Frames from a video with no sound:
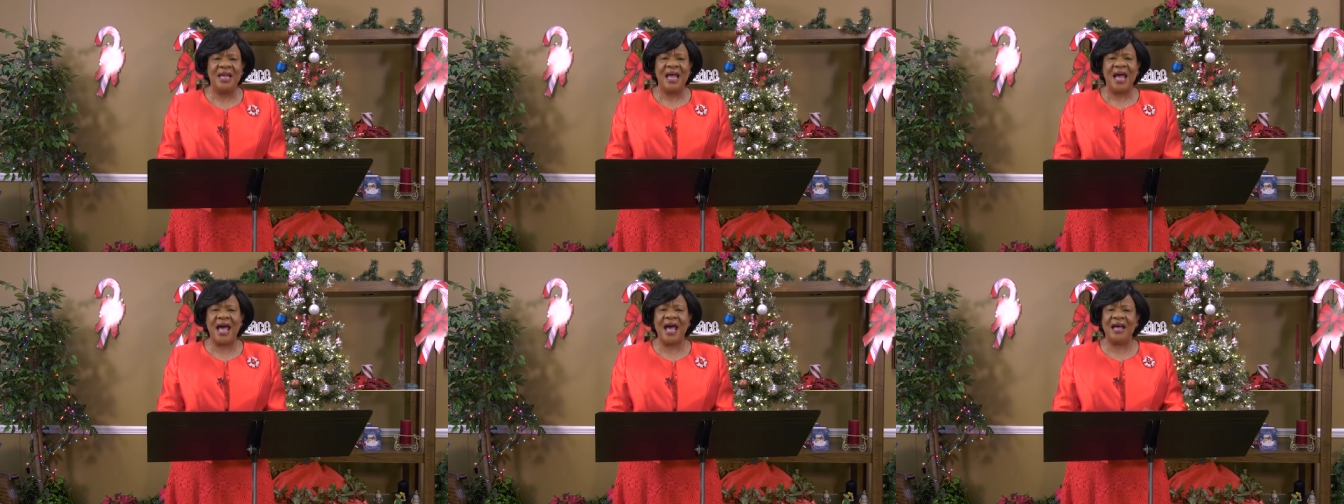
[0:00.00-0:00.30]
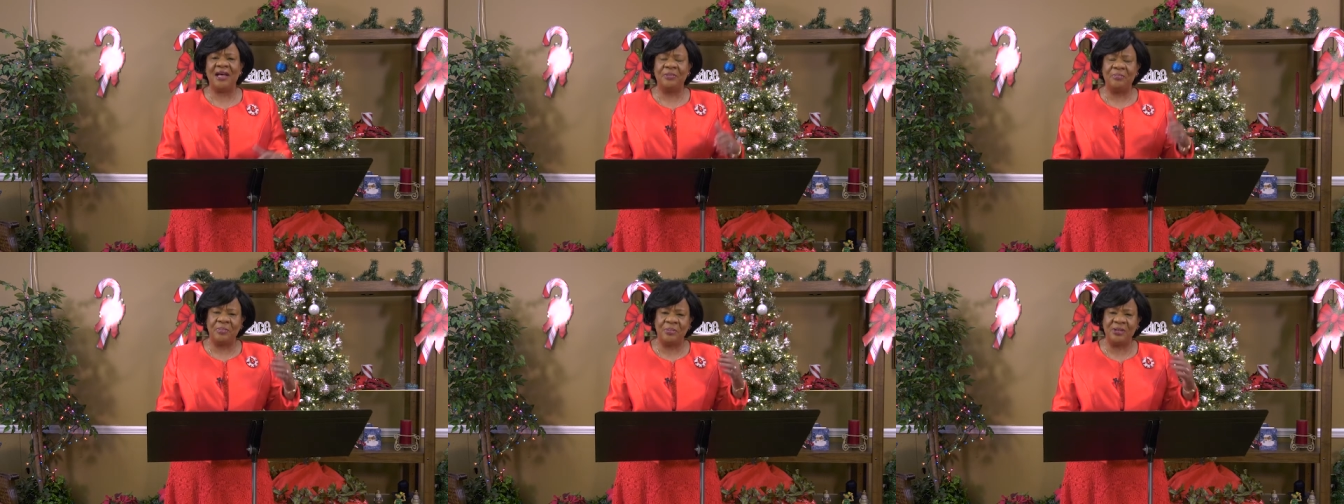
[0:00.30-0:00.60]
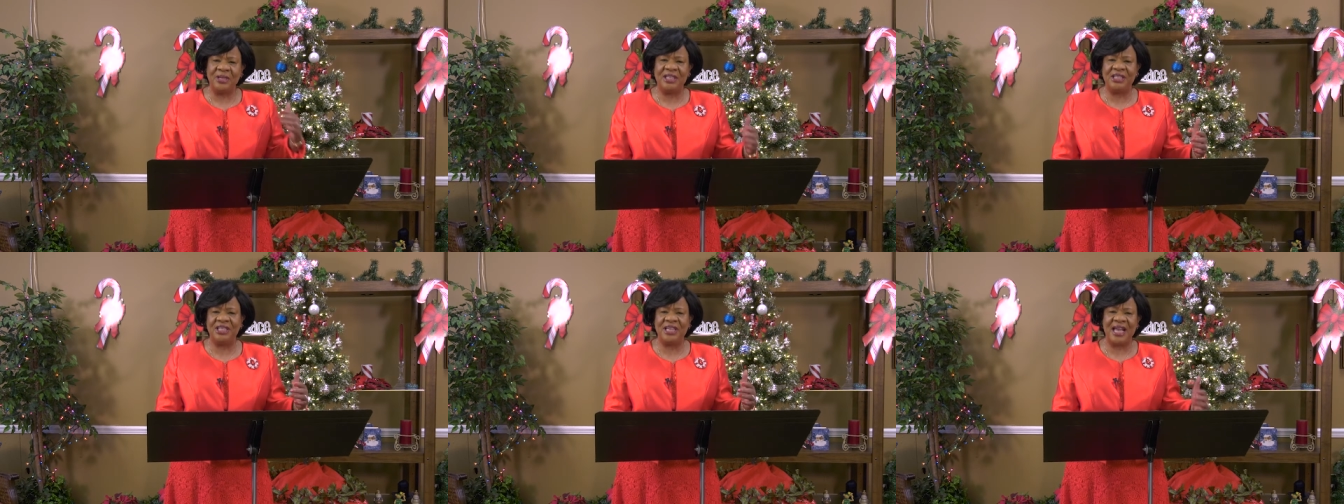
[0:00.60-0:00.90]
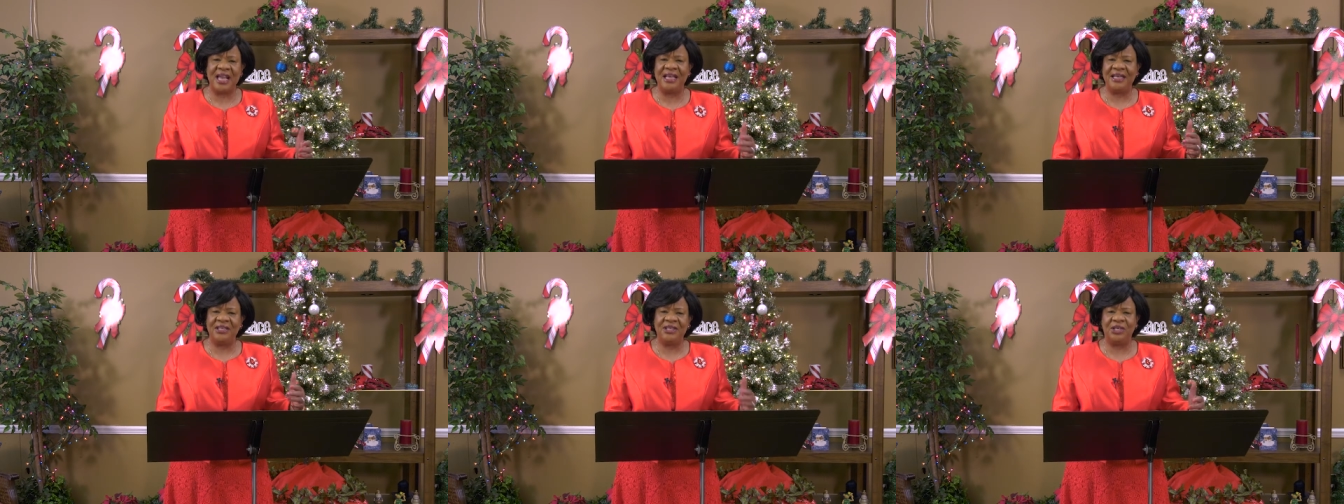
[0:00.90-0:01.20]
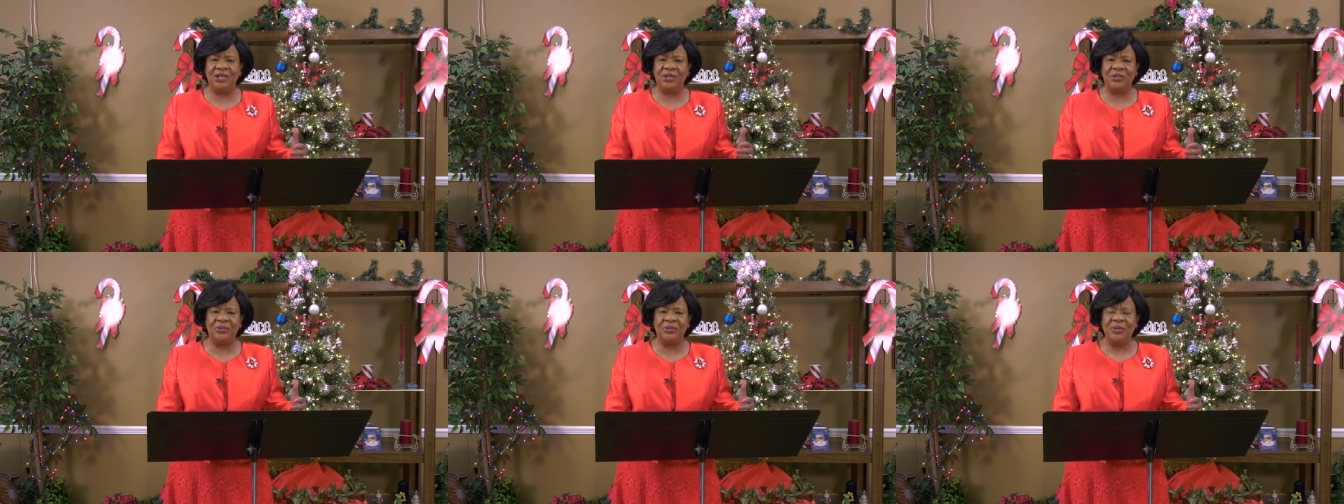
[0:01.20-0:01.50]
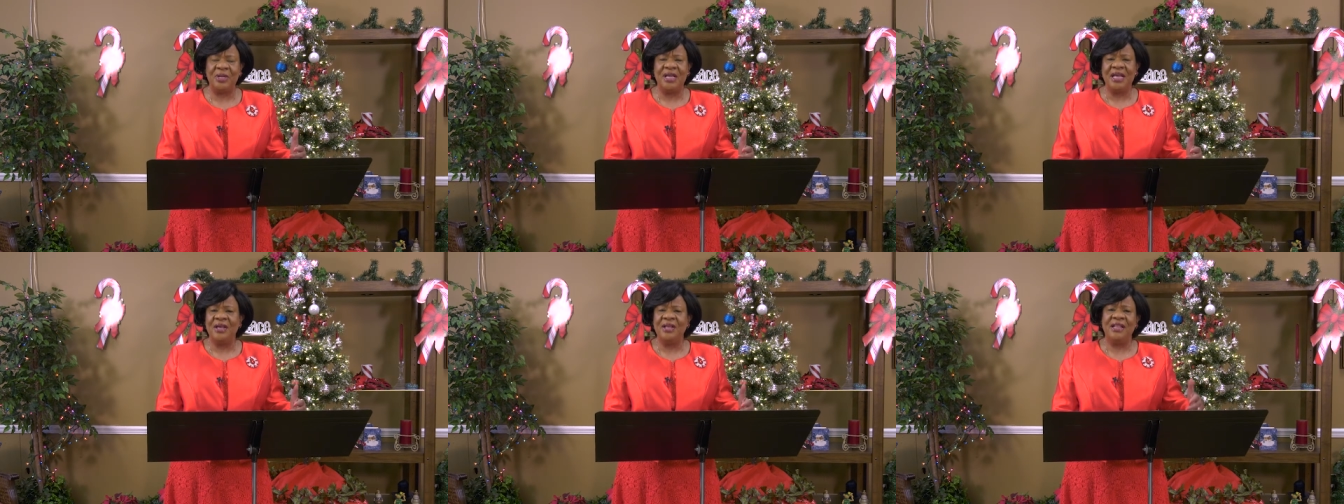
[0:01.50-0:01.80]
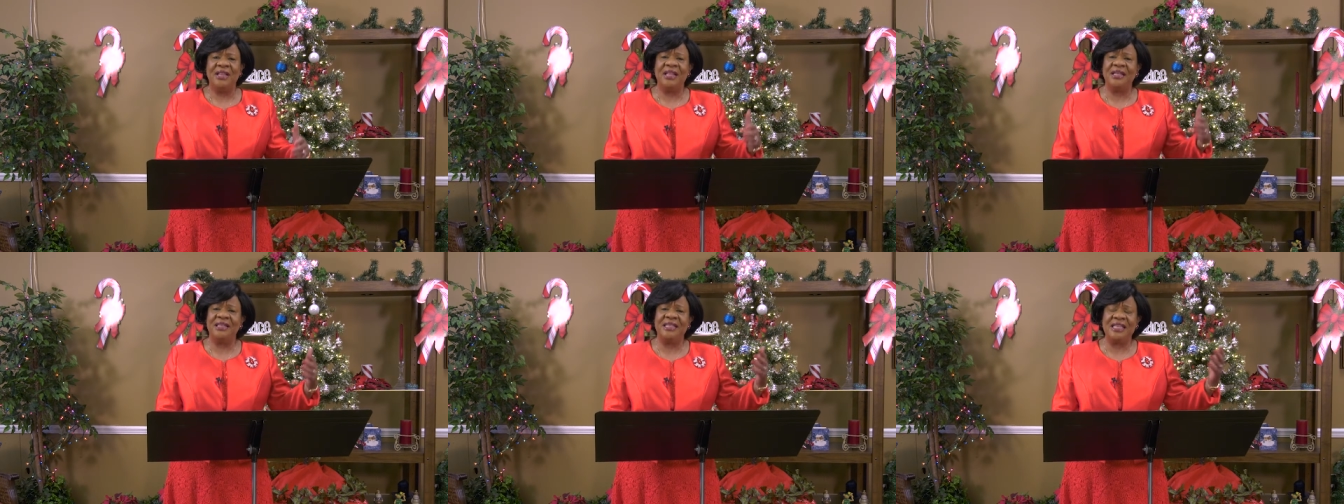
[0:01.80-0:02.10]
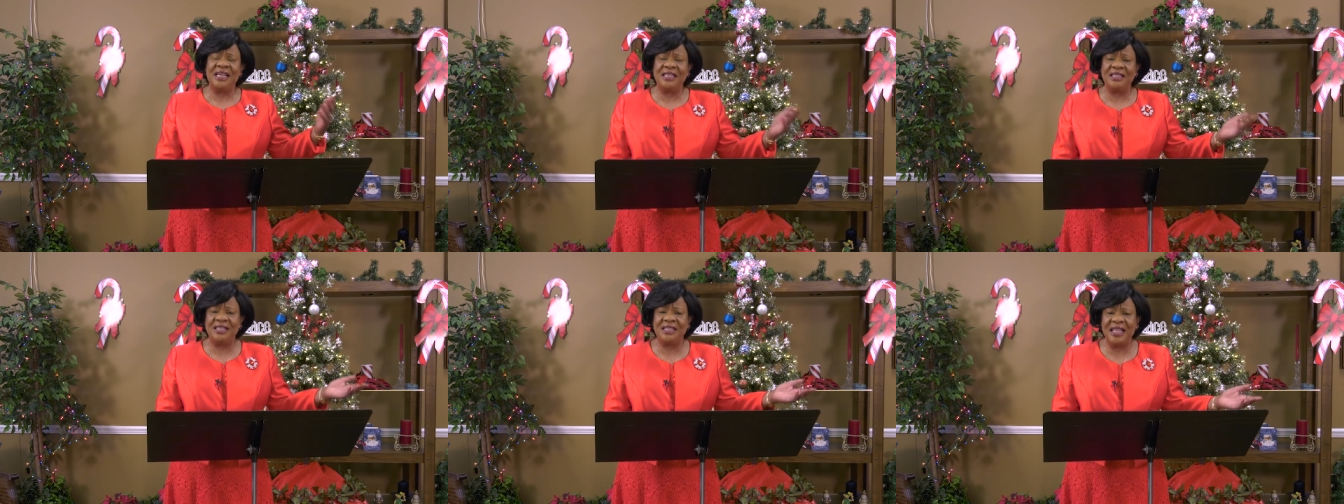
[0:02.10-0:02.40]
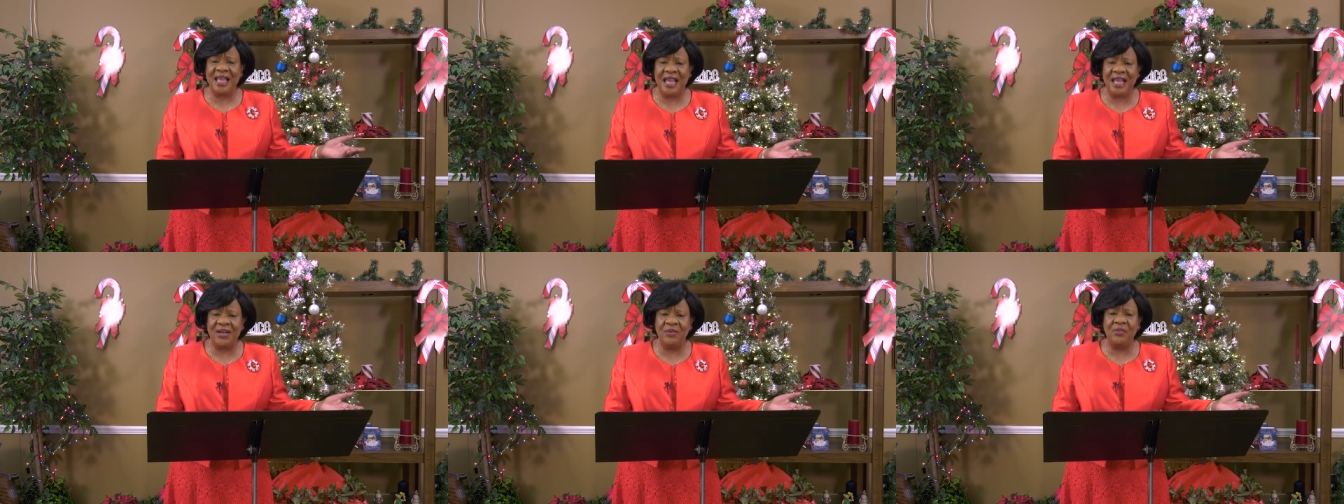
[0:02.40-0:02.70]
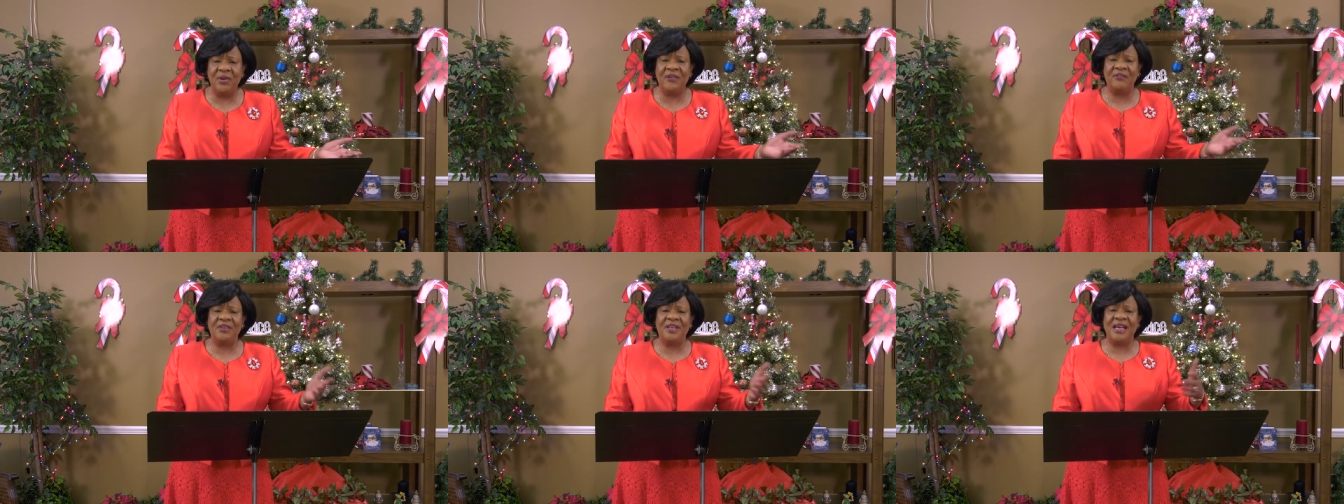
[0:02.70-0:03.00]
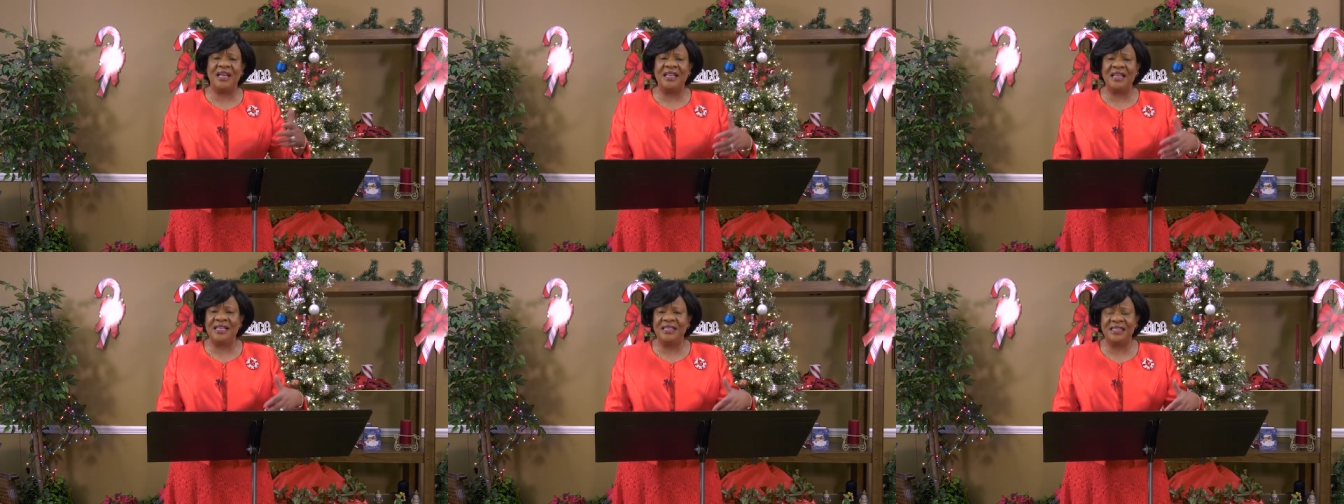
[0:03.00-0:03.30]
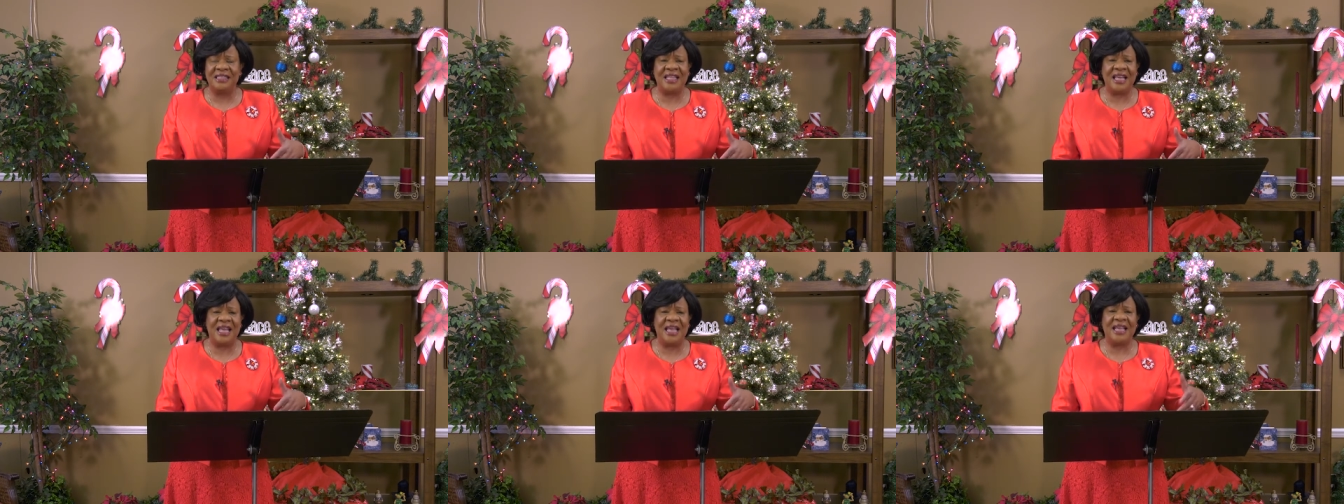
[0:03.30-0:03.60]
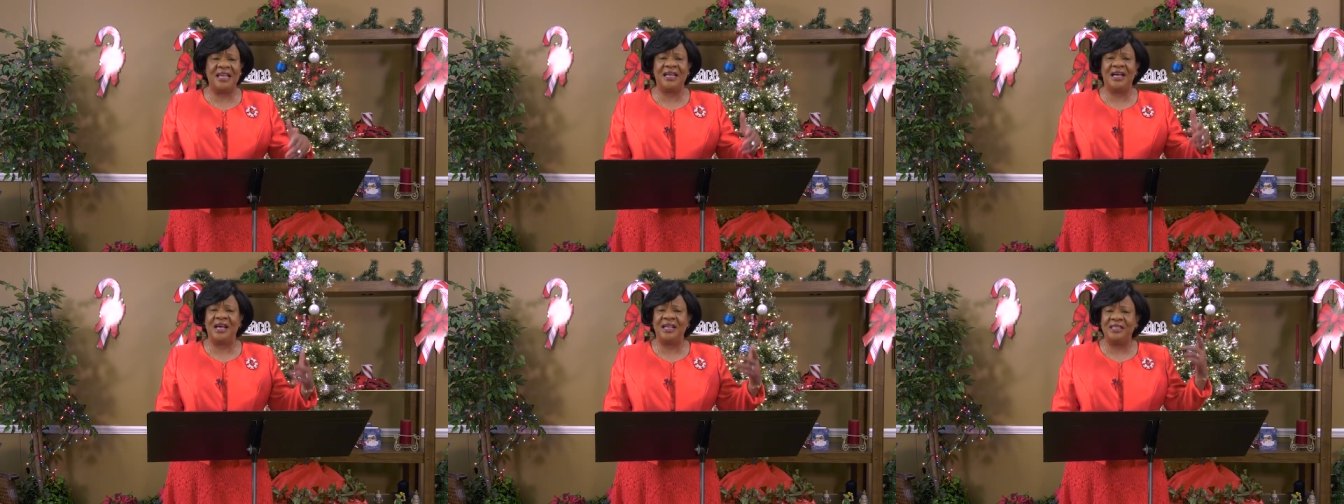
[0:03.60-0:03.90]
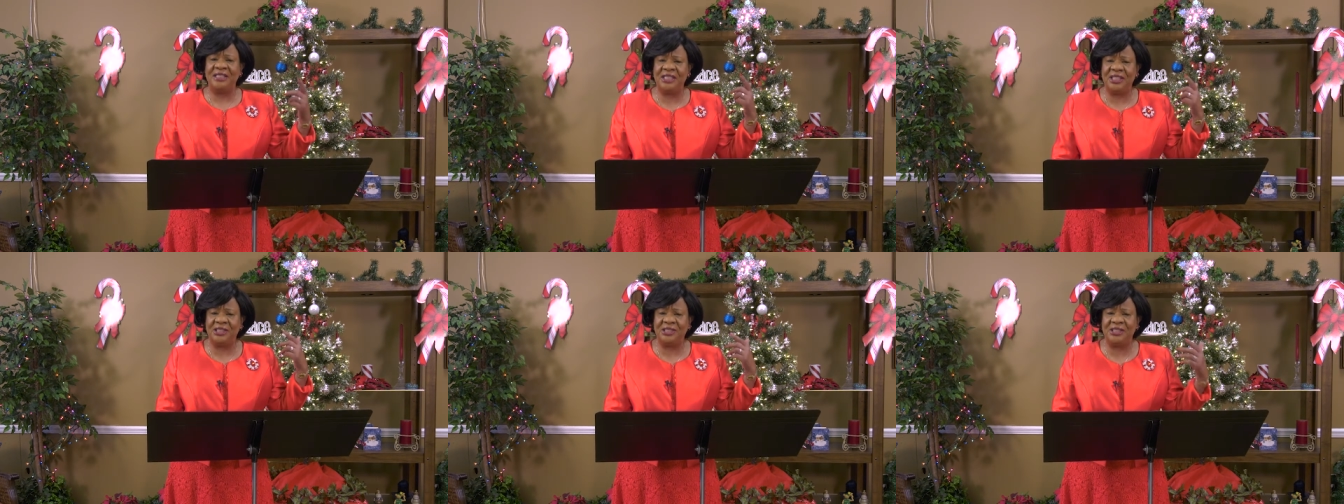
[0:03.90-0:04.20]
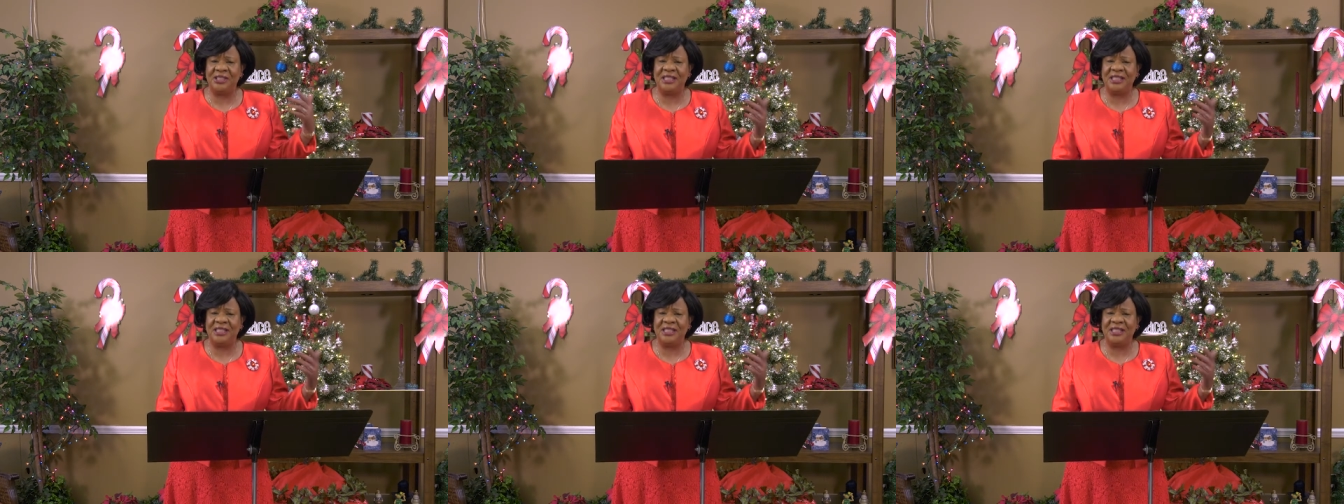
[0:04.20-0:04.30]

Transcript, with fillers: I appreciate you just think, we've done this thing until